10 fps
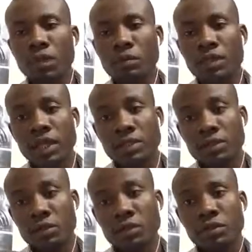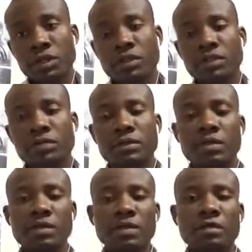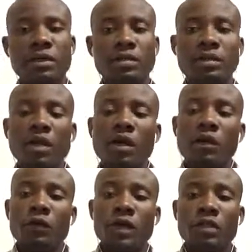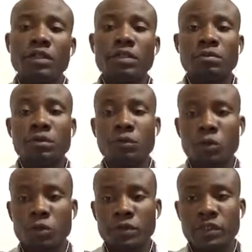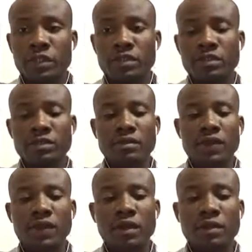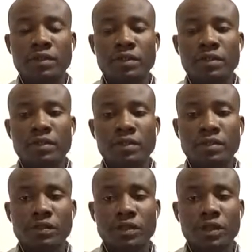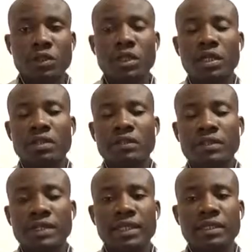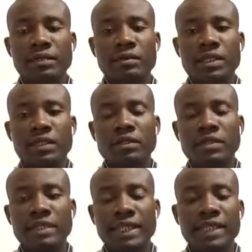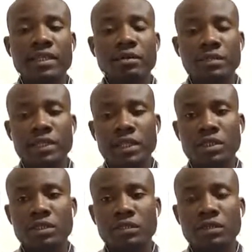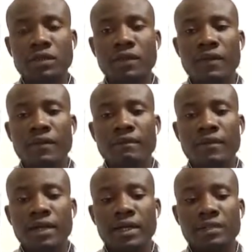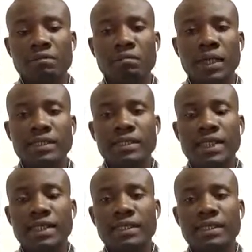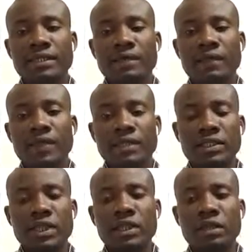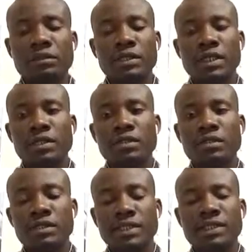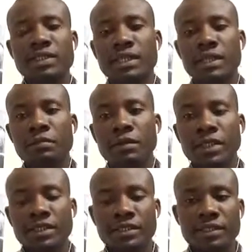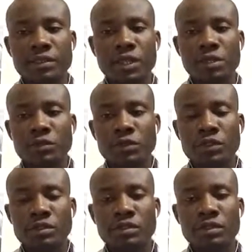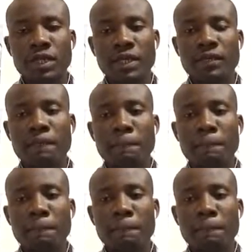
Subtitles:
But that's not what we are going to be talking about. We are going to be focusing on digital telecommunication and basically telecommunication system as it is used today.